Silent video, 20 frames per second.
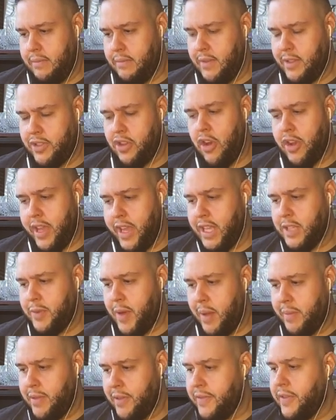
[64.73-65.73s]
But talking is
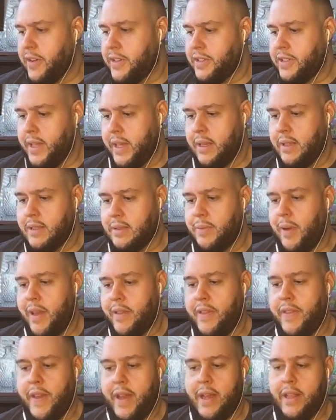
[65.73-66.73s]
probably the first thing. It's
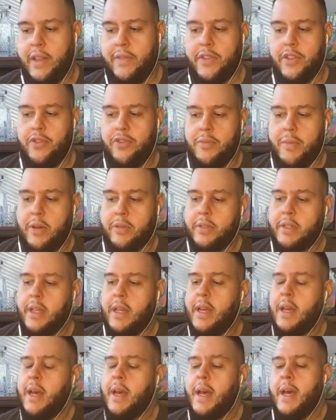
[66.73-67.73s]
probably the thing I love to do the most.
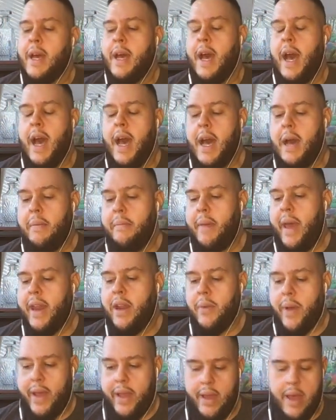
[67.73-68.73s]

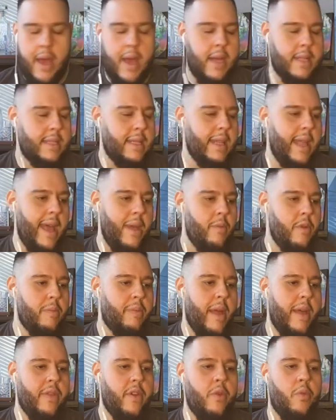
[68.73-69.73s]
Anyway, tonight we
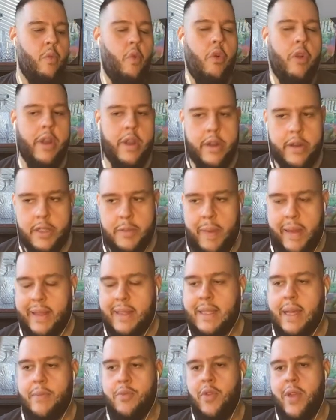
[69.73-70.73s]
play the Warriors. By
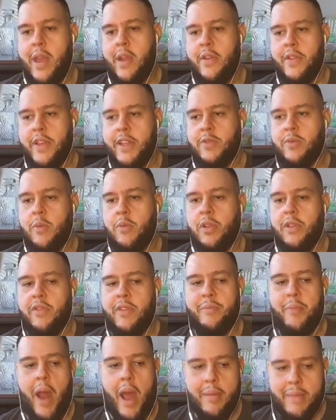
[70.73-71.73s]
the time you hear this, we will
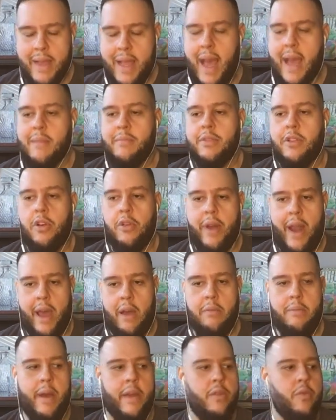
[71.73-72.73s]
have probably gotten blown
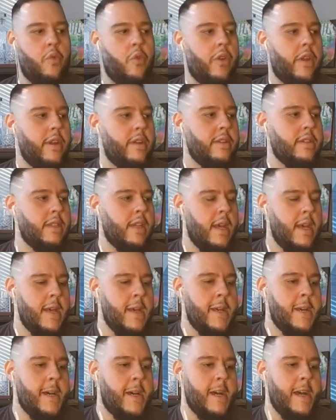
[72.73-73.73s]
out by the Warriors.
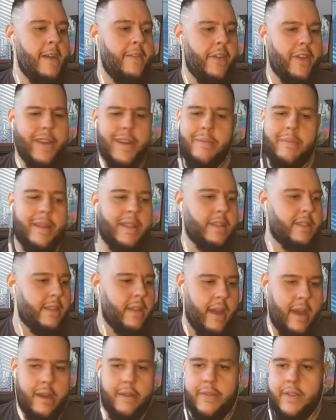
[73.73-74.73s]
They're going to beat the
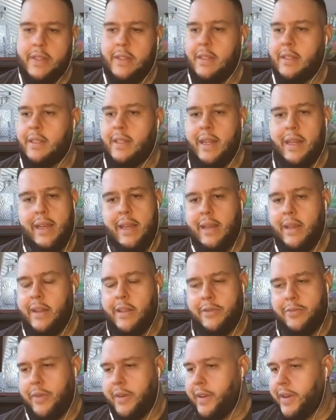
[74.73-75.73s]
shit out of us. Listen, it
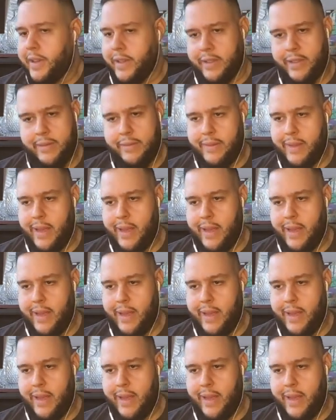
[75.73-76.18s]
is what it is.